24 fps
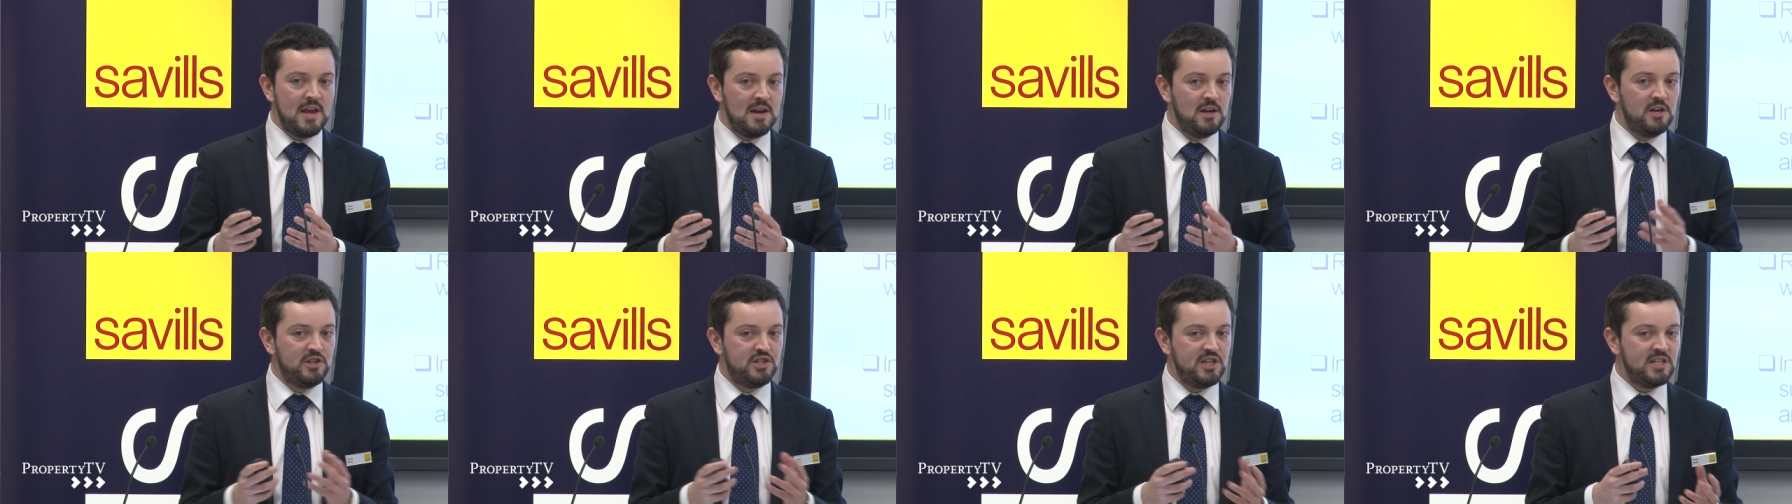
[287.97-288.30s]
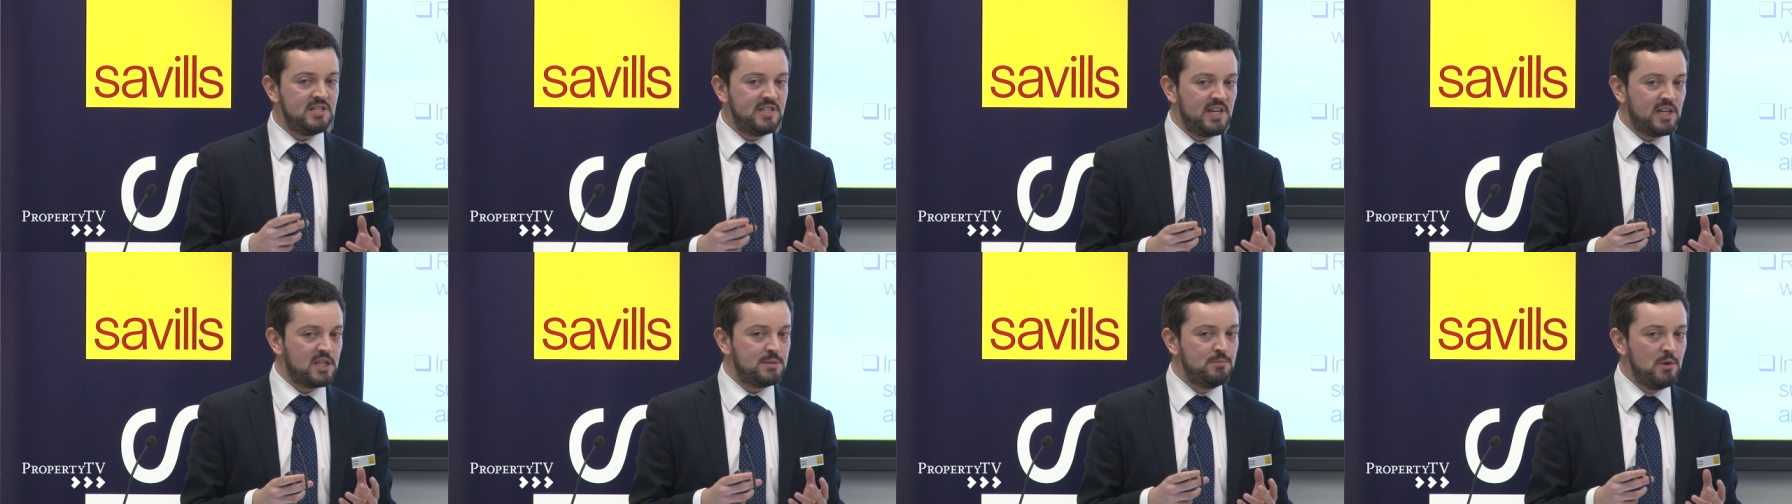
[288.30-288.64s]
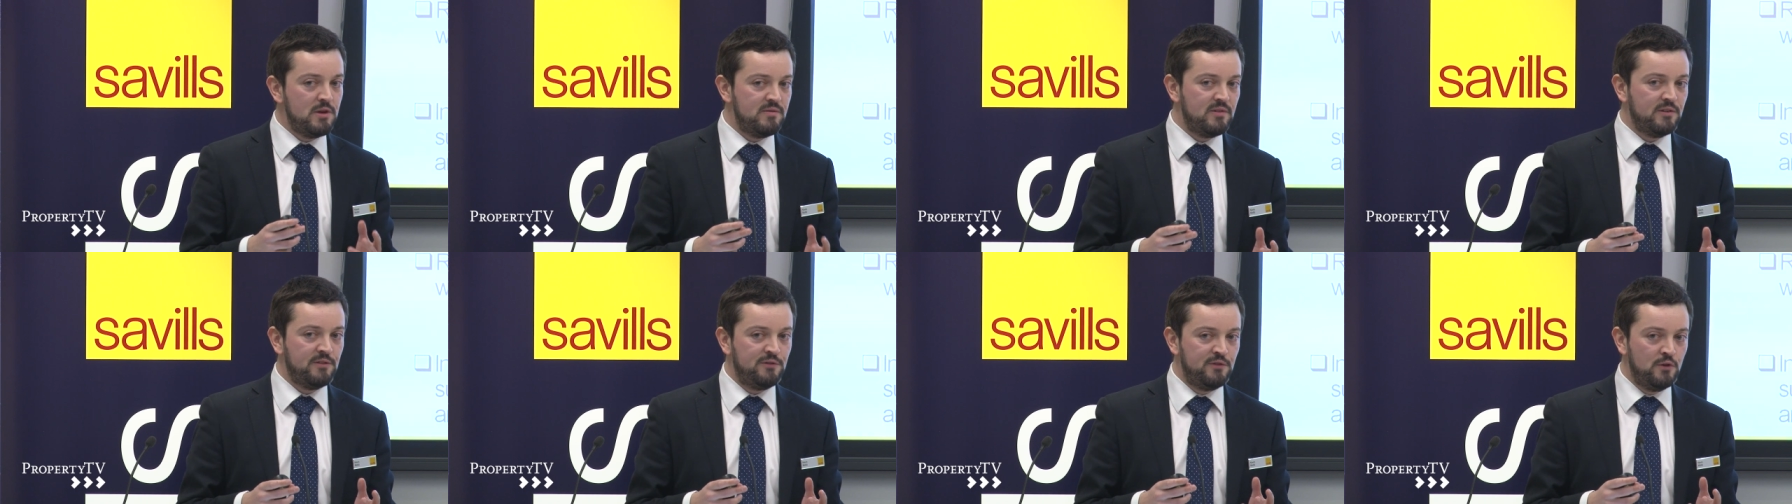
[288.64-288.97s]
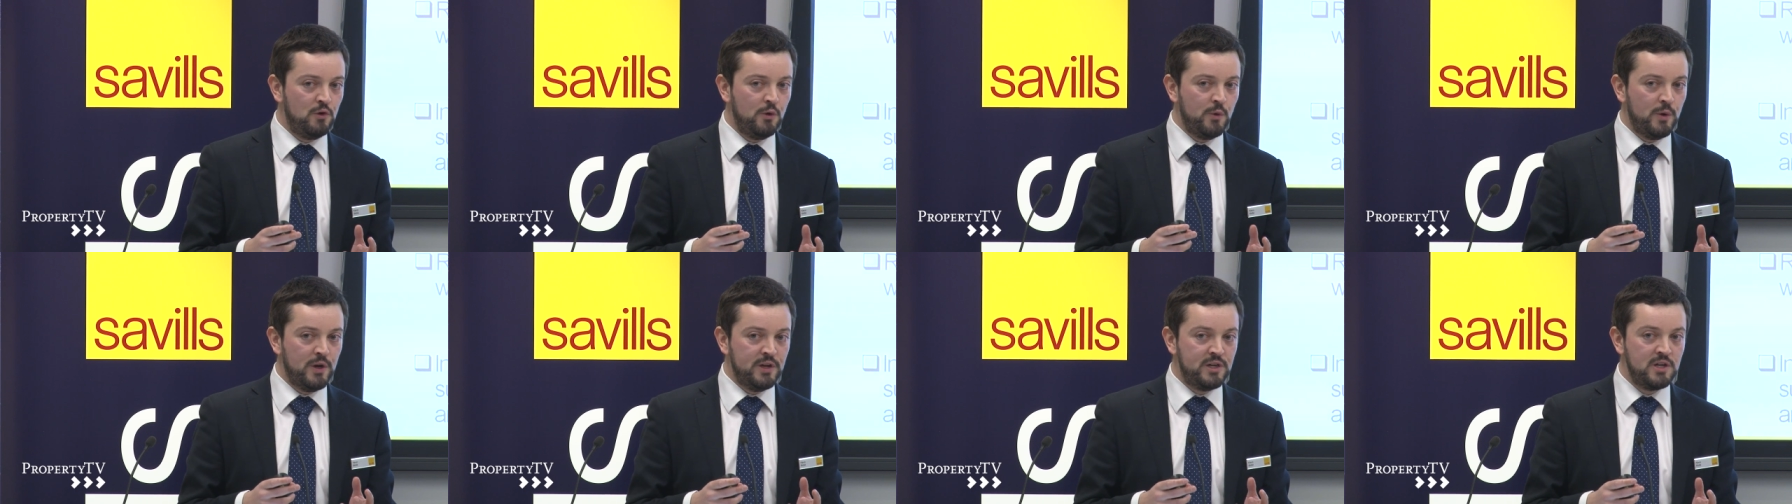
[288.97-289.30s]
in logistics moving
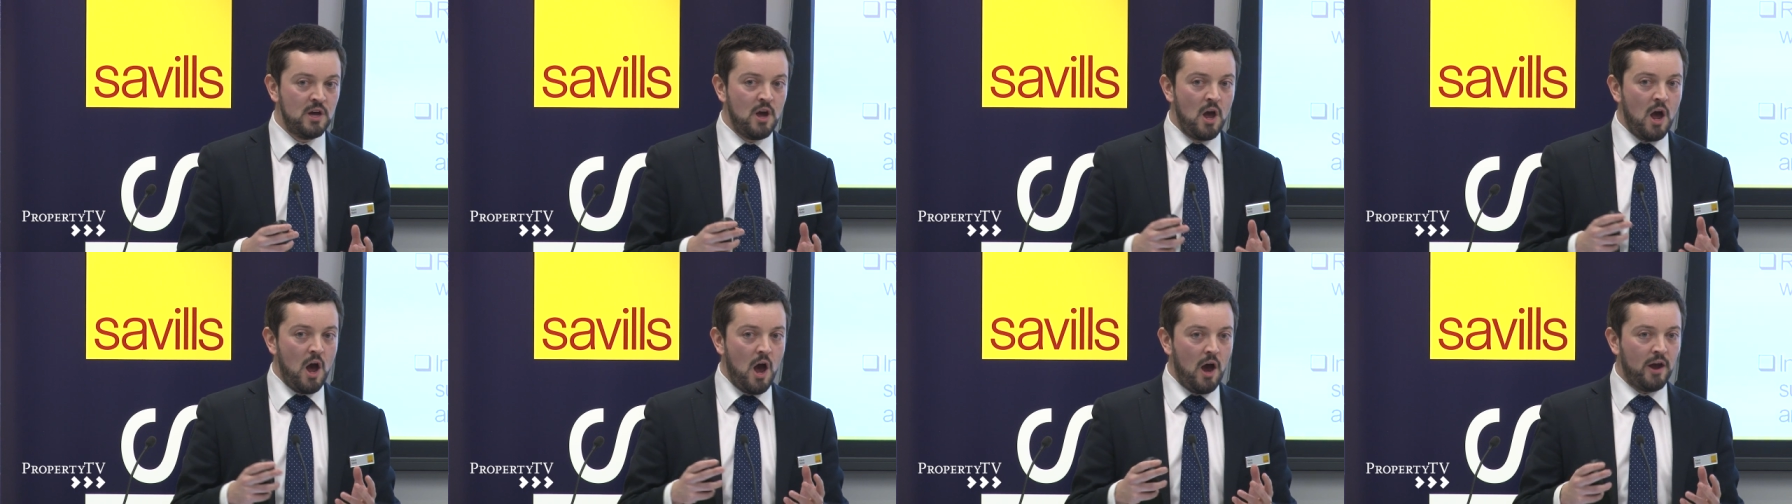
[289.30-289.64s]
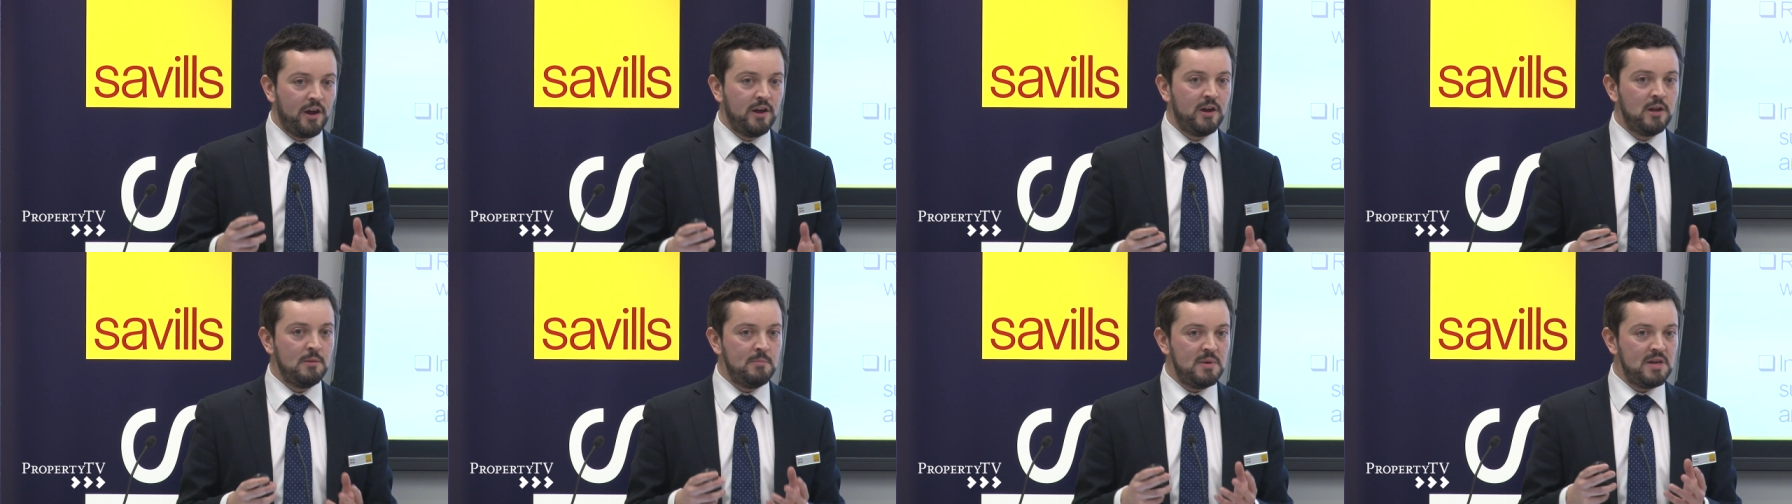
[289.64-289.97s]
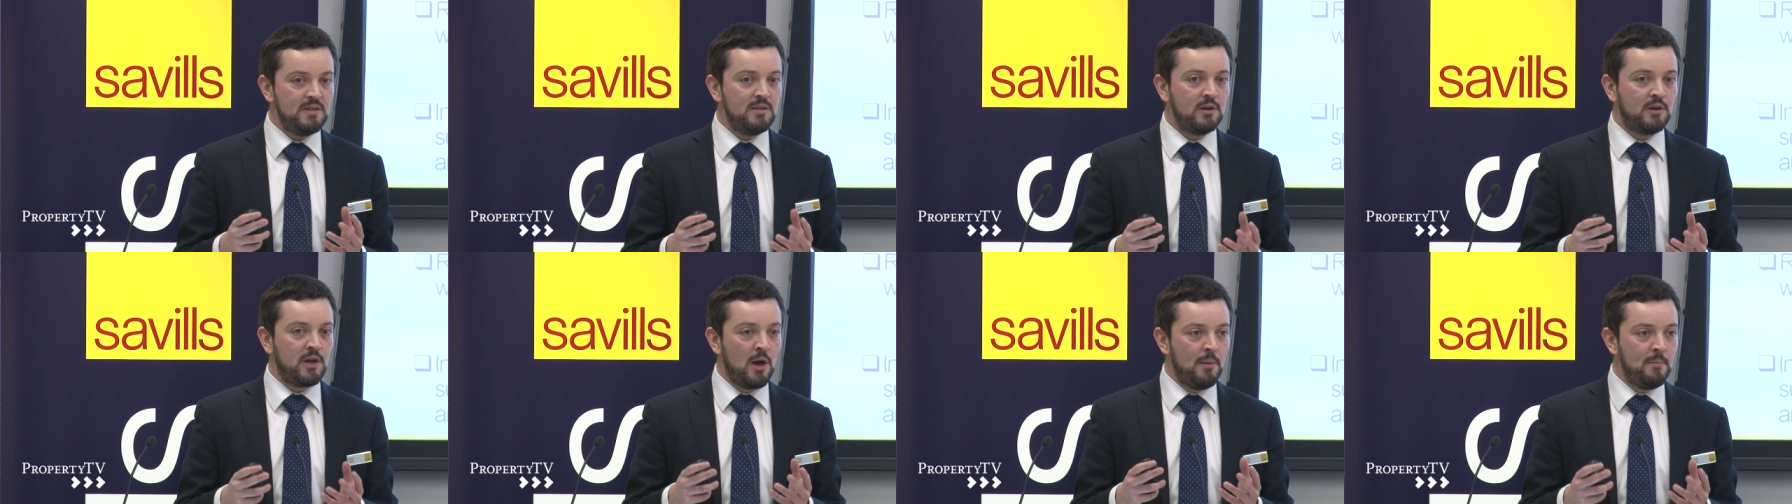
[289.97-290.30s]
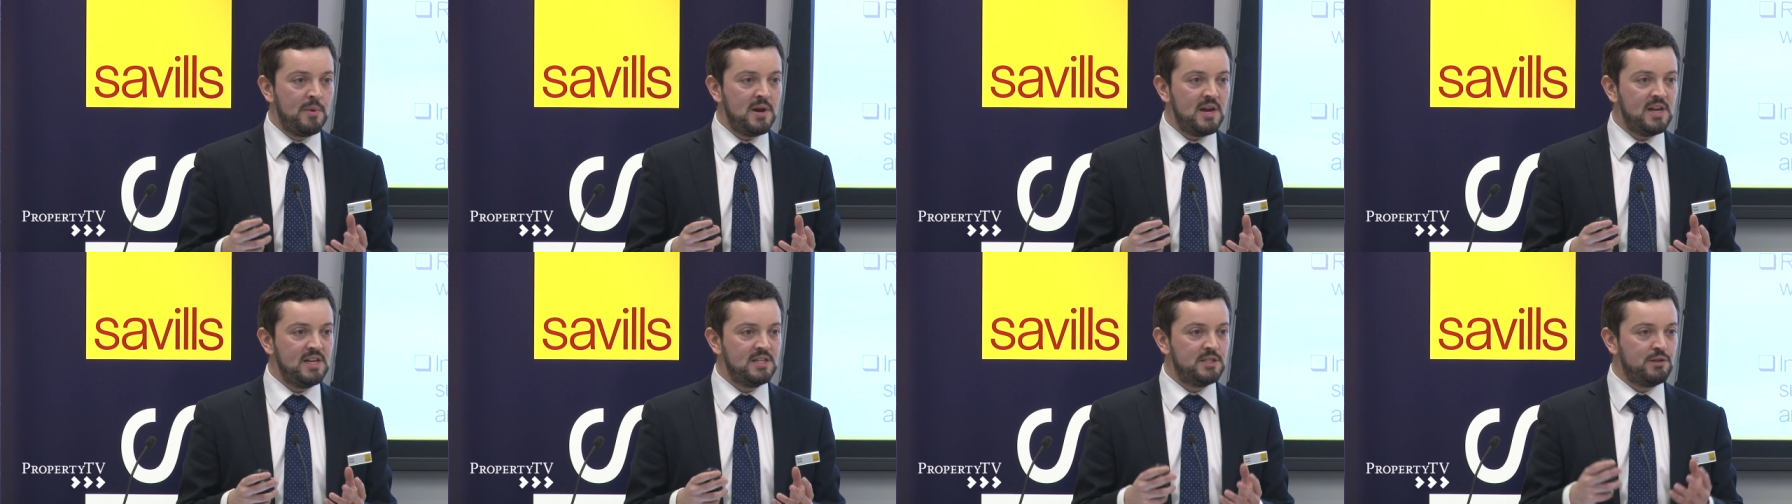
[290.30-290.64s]
forward are going to be the
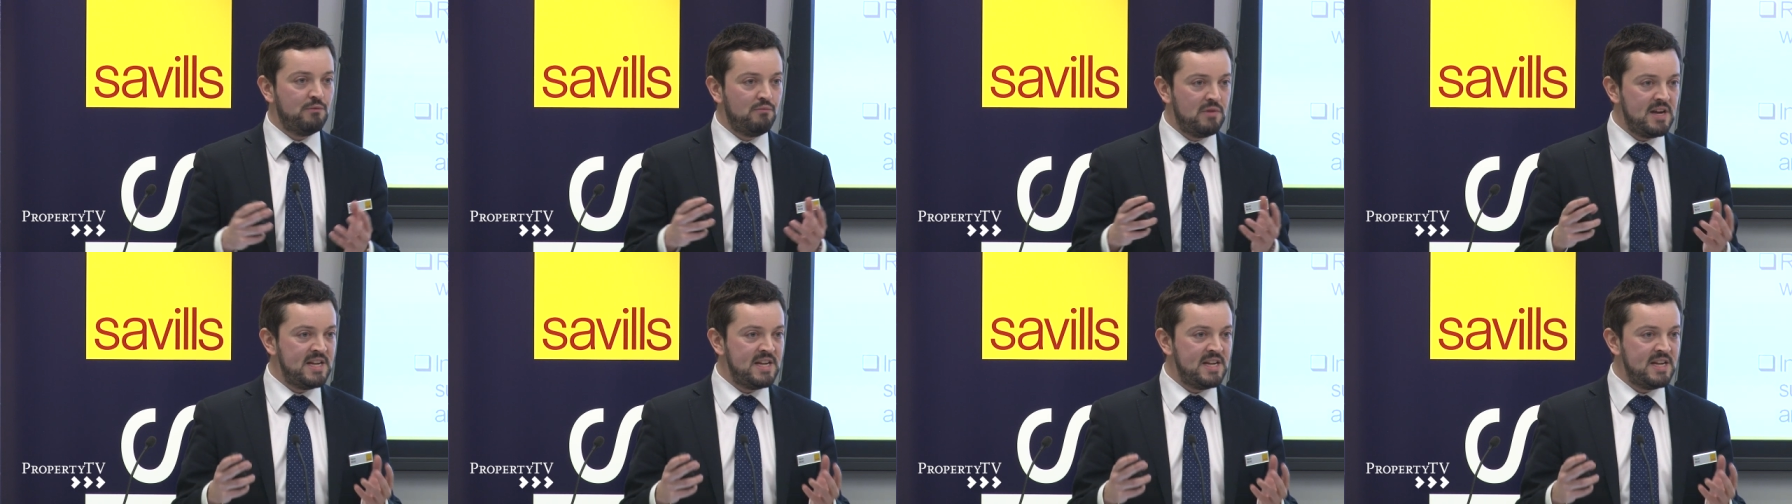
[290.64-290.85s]
companies, the